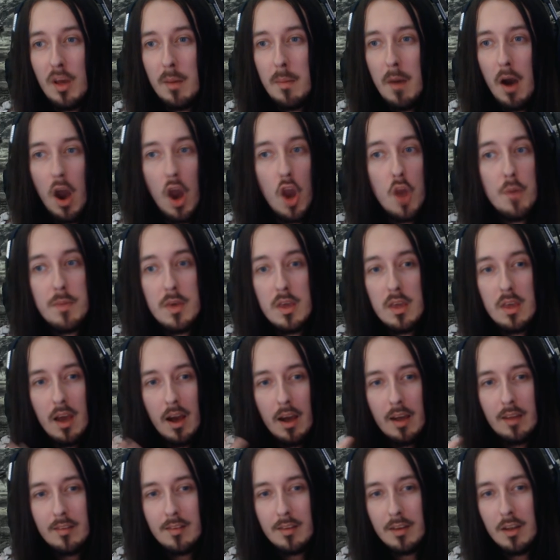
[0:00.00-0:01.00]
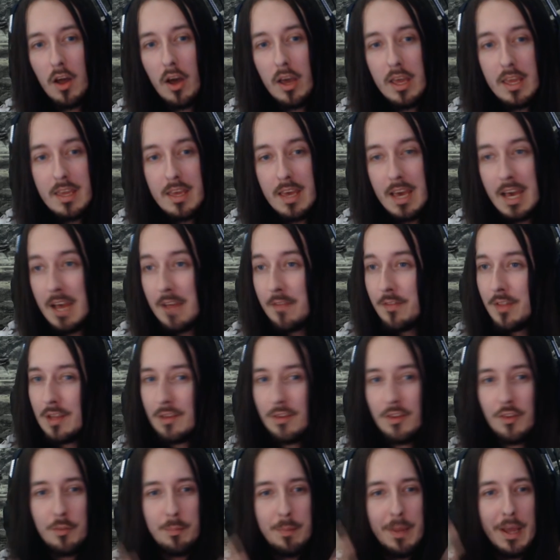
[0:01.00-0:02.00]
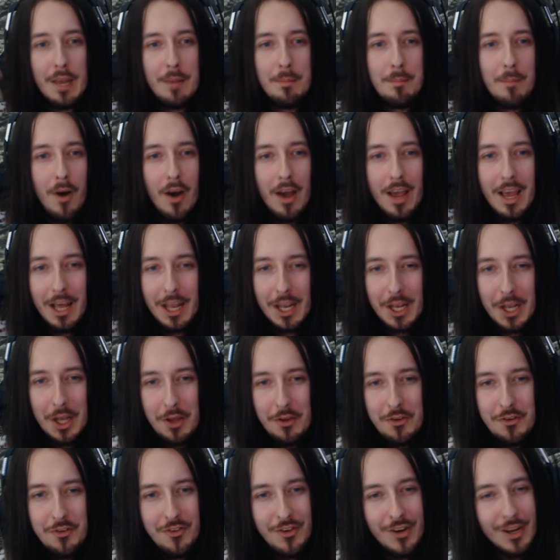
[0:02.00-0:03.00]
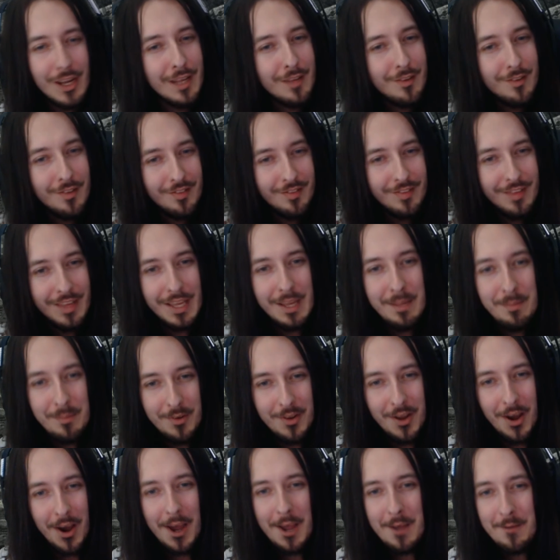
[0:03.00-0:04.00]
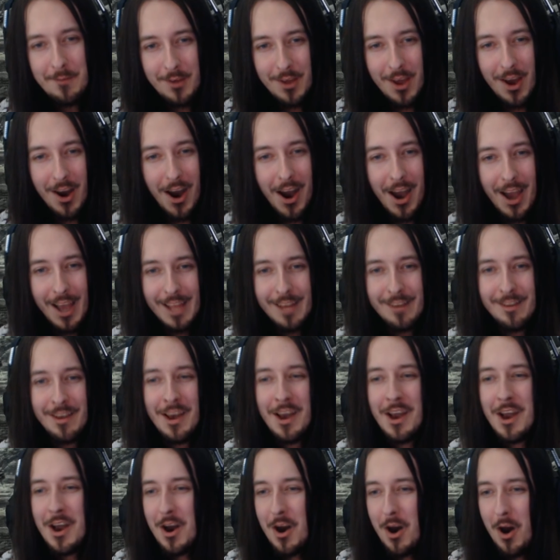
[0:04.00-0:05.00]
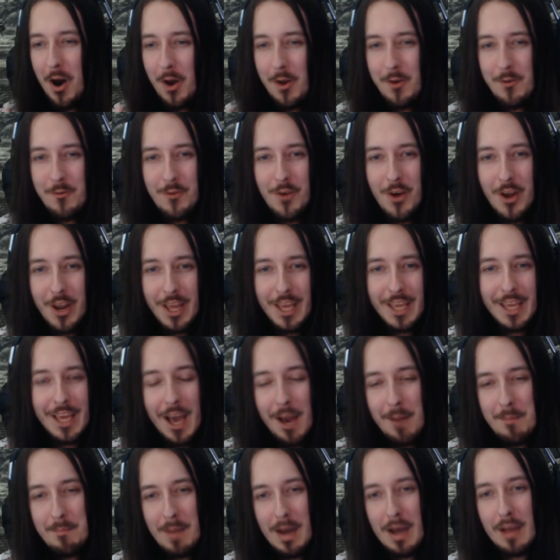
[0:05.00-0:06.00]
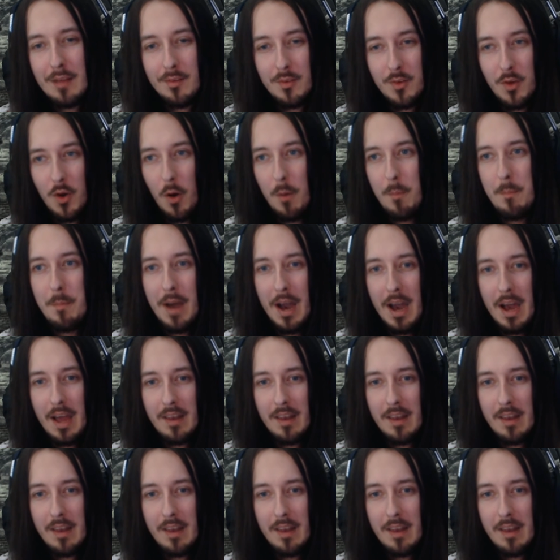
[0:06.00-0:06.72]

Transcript: I hope you guys like it. This has been my illustrious deep dive guide on running a mass combat.